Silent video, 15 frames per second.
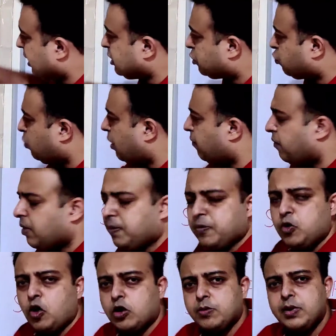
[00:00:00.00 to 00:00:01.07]
tries to
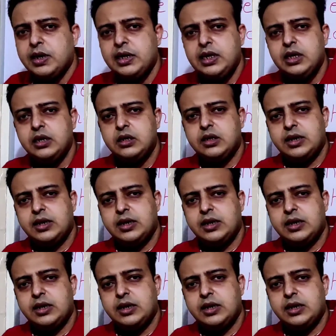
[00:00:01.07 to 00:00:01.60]
develop normally,